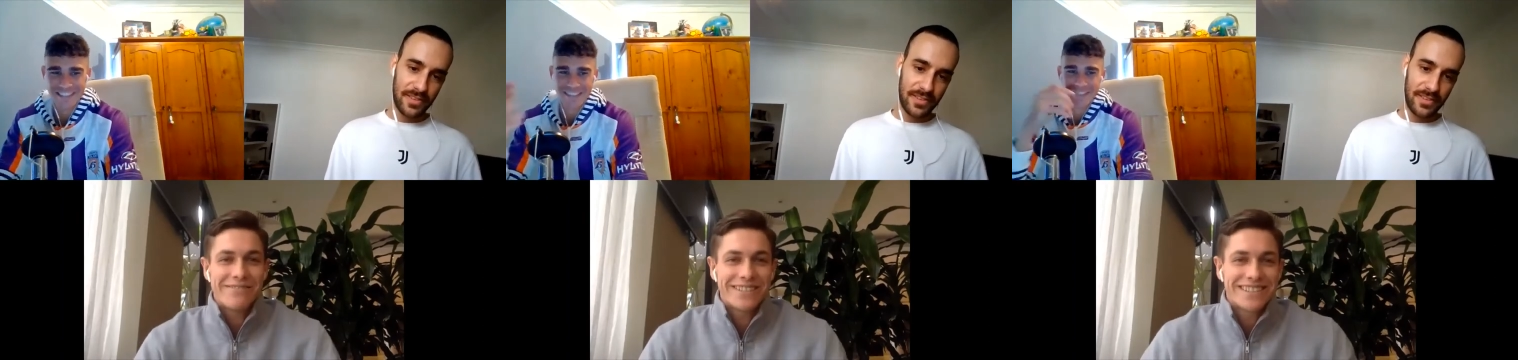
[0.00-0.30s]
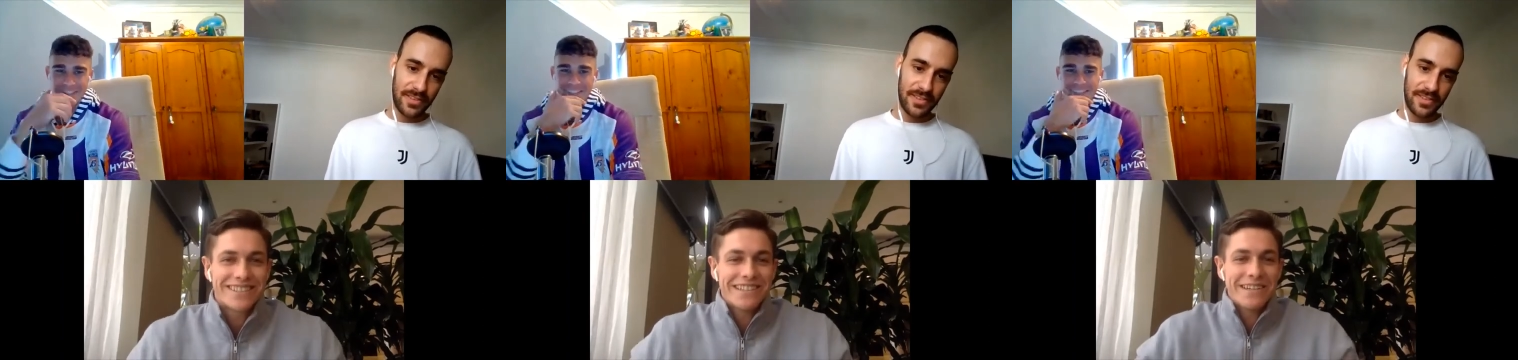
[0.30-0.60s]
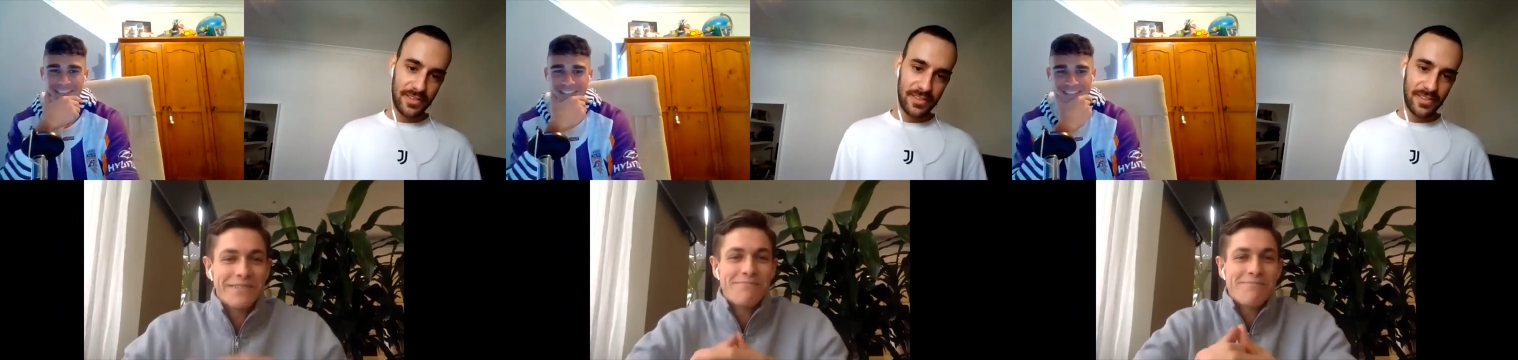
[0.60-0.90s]
Speaker 1: leaving
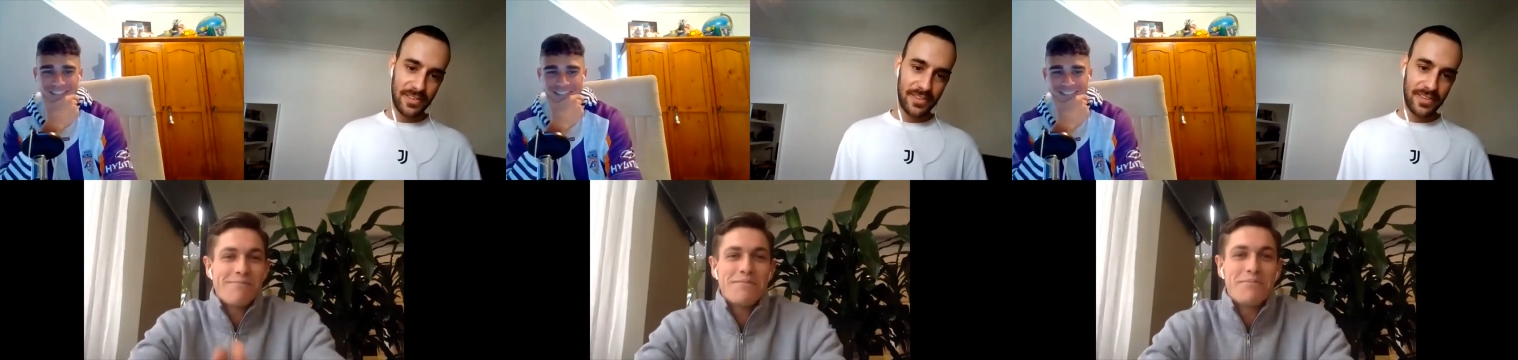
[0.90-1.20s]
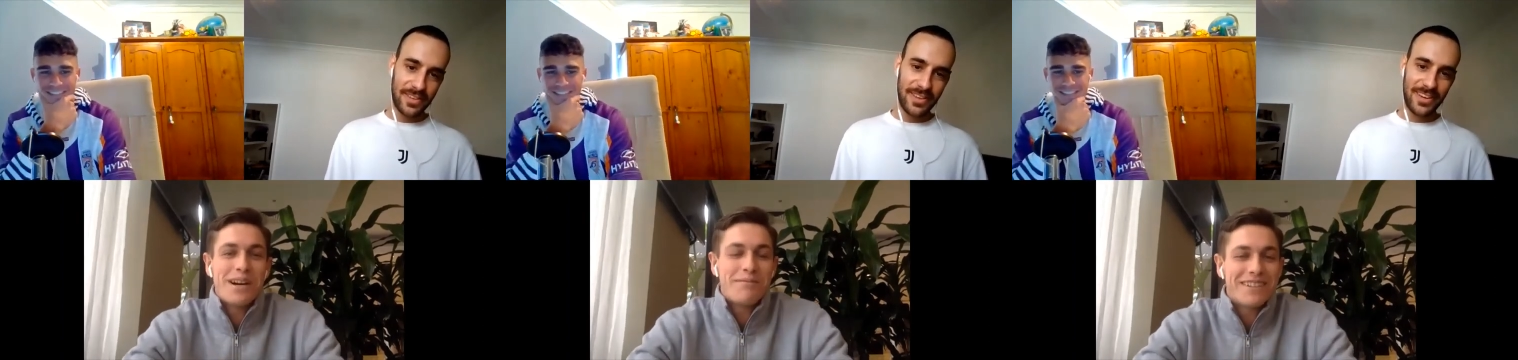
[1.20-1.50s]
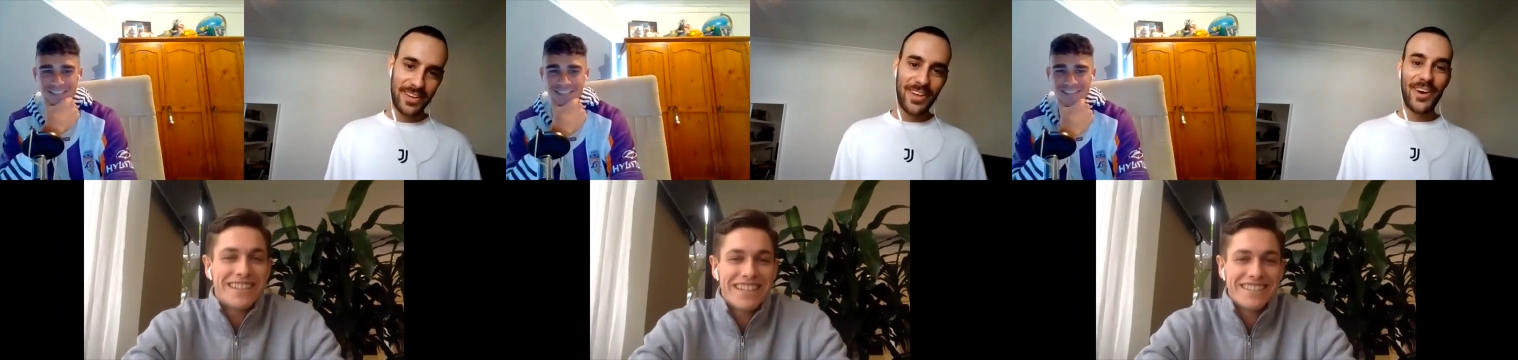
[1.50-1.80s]
Salim, my
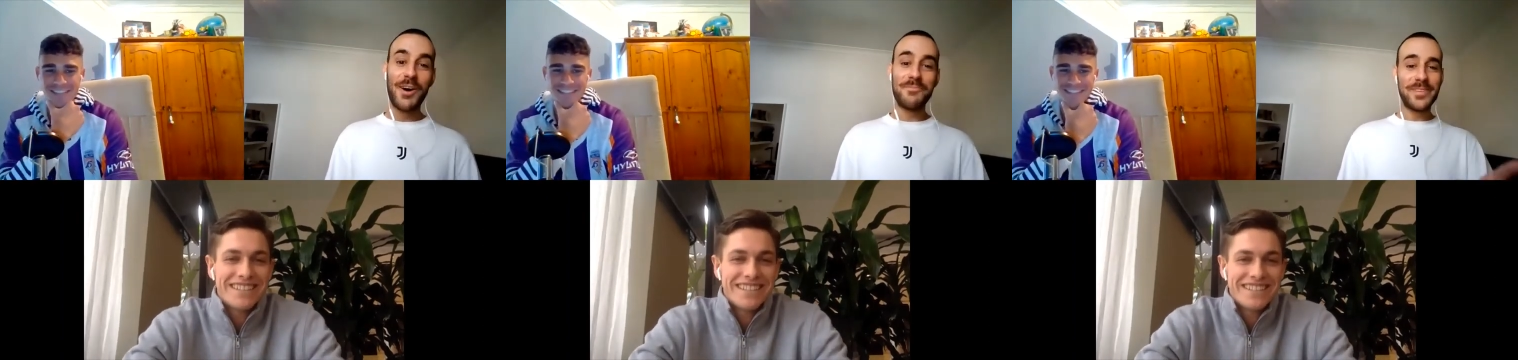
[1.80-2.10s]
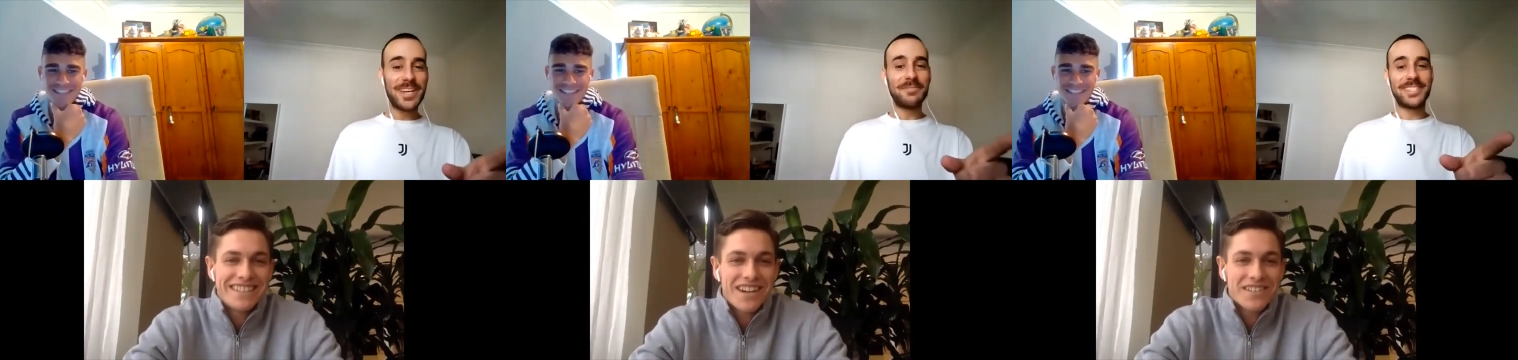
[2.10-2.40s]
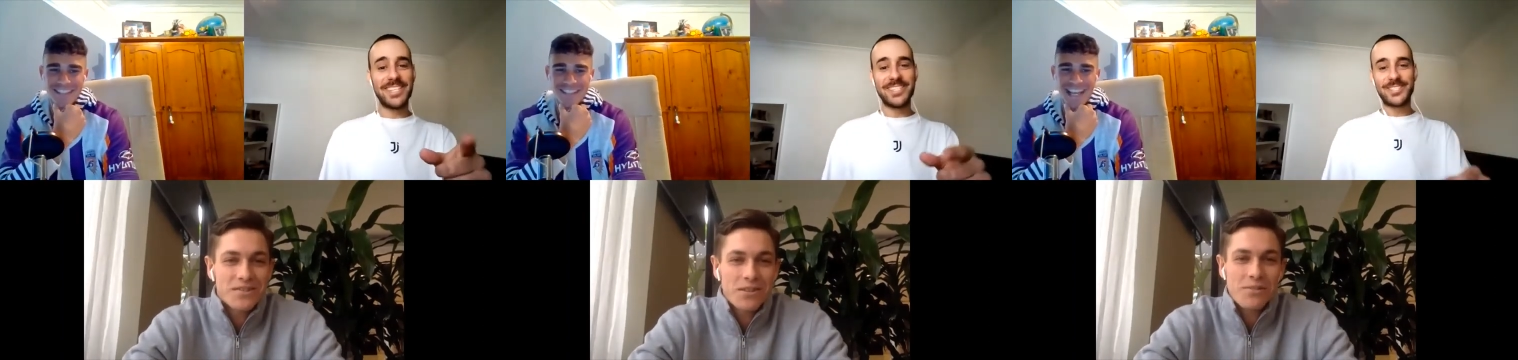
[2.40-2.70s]
barber. He oh, big
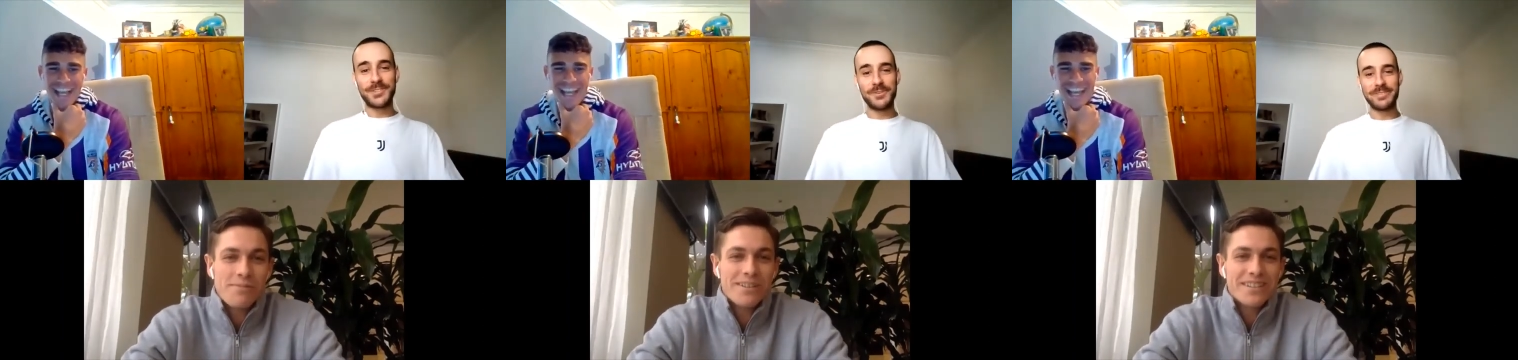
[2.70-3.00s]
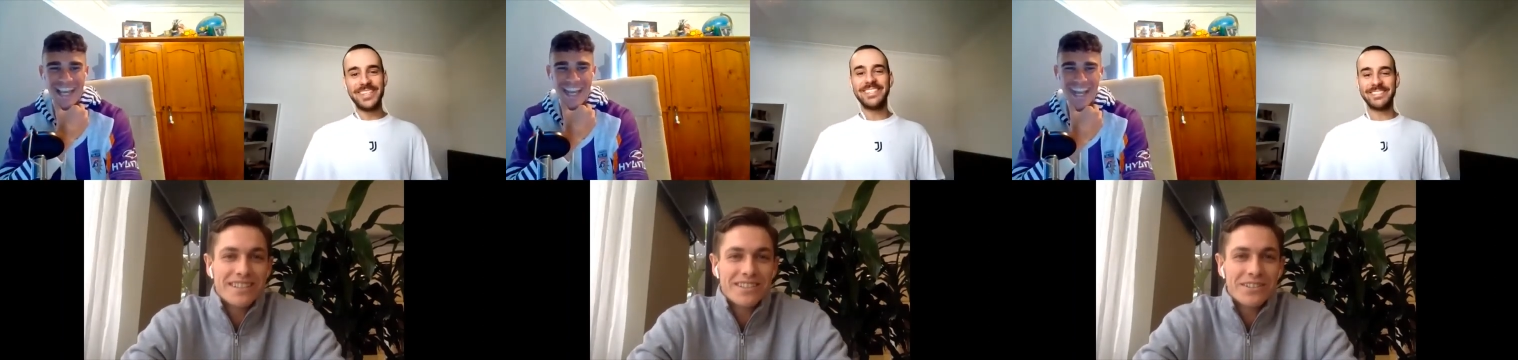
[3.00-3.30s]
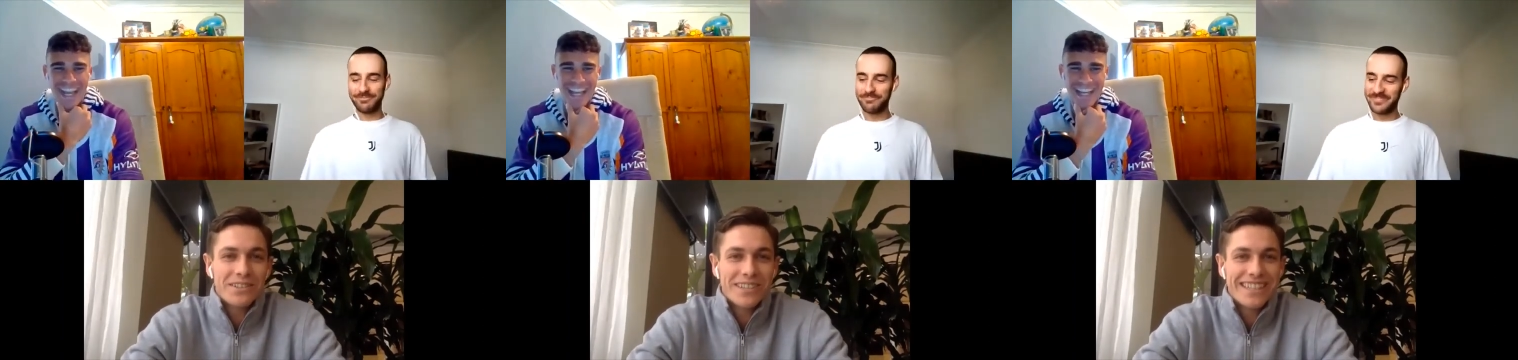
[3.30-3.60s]
ups to Isubi.
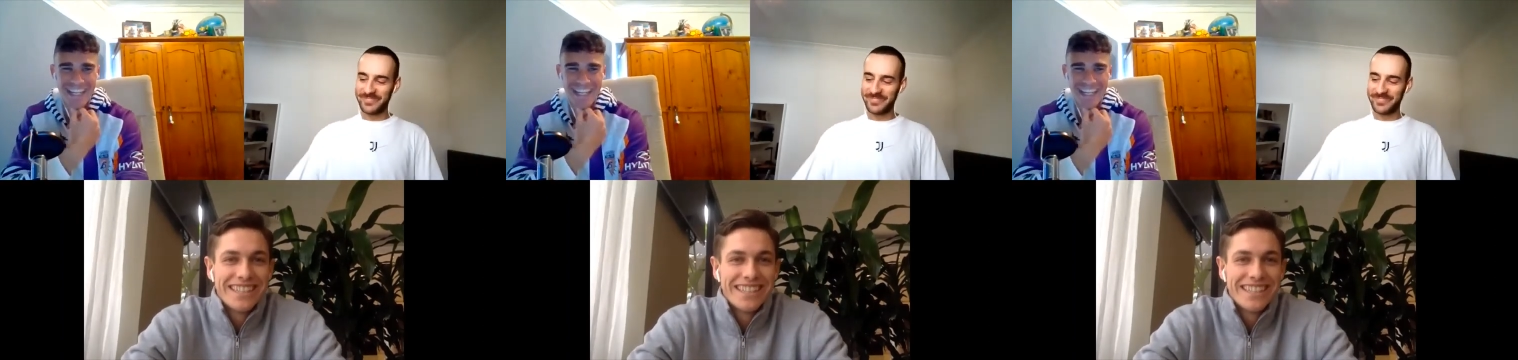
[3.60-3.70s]
Glory.